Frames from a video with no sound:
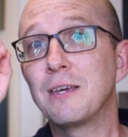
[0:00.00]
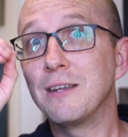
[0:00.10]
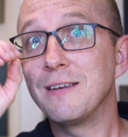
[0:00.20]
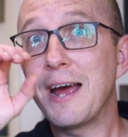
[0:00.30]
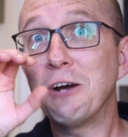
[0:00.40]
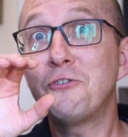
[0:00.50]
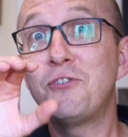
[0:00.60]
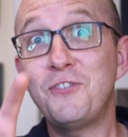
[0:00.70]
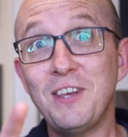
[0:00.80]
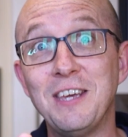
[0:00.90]
can now
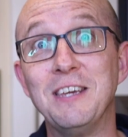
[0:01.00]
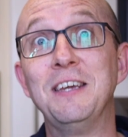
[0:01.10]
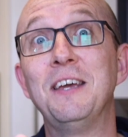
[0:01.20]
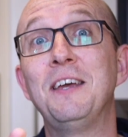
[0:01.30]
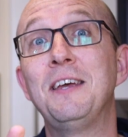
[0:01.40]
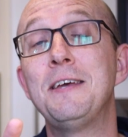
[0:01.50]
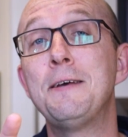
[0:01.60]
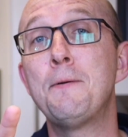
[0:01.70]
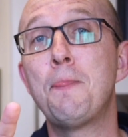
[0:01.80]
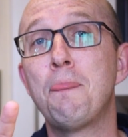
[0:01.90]
see,
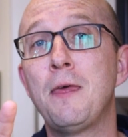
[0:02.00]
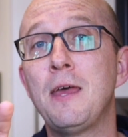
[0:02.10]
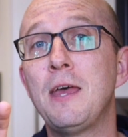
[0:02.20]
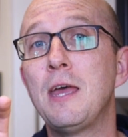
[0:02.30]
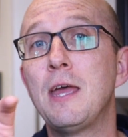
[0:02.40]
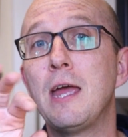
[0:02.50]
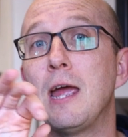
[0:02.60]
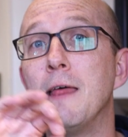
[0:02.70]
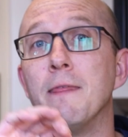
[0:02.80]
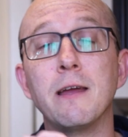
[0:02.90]

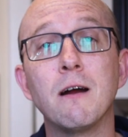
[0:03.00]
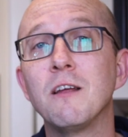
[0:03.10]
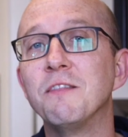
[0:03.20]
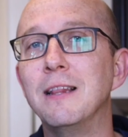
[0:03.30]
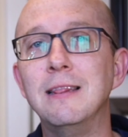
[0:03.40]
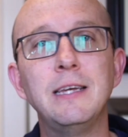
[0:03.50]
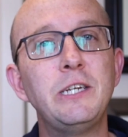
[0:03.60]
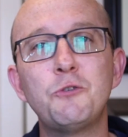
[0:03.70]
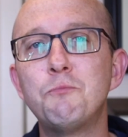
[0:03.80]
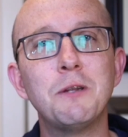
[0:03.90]
and they aren't the
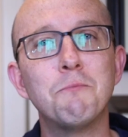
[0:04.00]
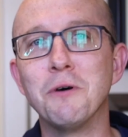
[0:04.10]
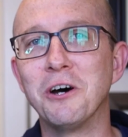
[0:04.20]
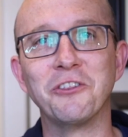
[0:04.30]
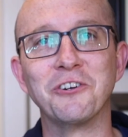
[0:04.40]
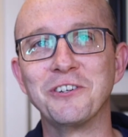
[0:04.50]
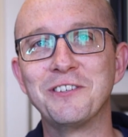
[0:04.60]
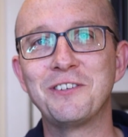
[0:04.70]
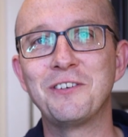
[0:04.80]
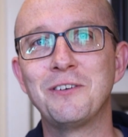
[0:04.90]
least bit
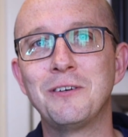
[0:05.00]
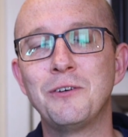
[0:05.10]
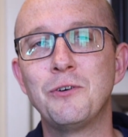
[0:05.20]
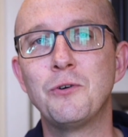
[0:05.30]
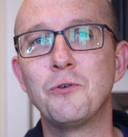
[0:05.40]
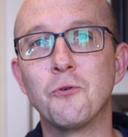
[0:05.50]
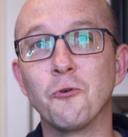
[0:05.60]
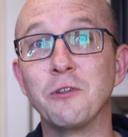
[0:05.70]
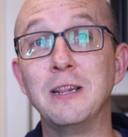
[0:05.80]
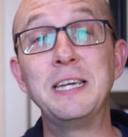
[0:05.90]
bothered
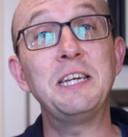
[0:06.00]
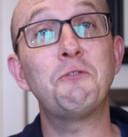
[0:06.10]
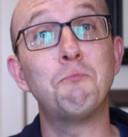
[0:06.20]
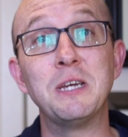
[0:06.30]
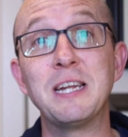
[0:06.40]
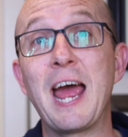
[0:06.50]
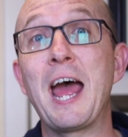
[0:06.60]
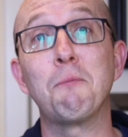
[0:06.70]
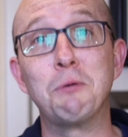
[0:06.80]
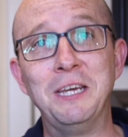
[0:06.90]
or the least bit
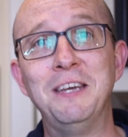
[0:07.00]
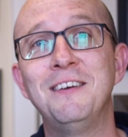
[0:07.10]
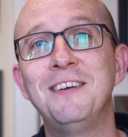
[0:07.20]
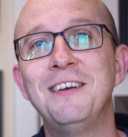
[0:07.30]
happy.